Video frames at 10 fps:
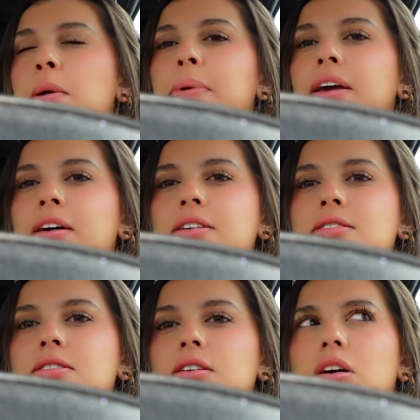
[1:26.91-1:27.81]

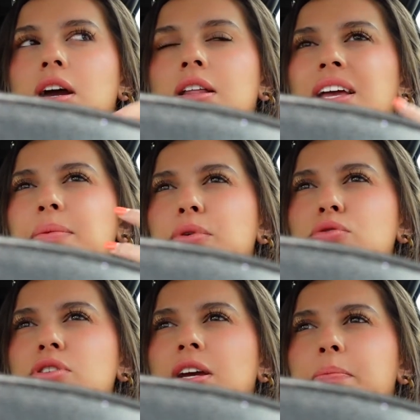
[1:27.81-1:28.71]
Because I like
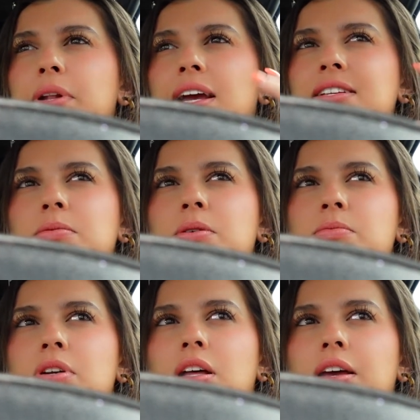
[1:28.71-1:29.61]
music, but like
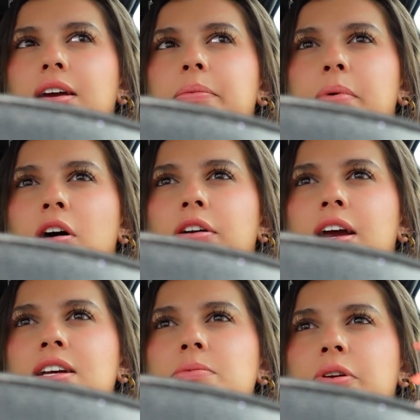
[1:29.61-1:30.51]
sometimes I like
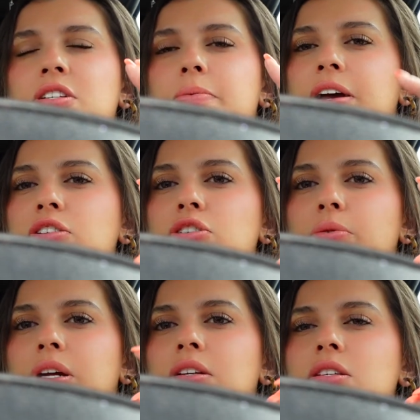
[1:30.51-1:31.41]
podcasts, but it depends who
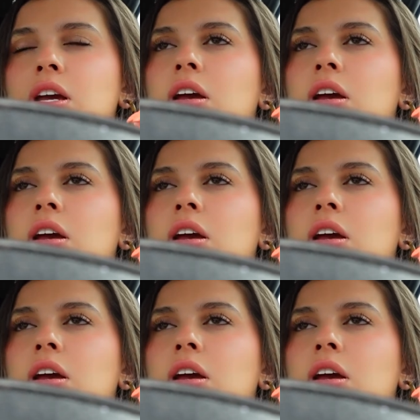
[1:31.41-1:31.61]
it is.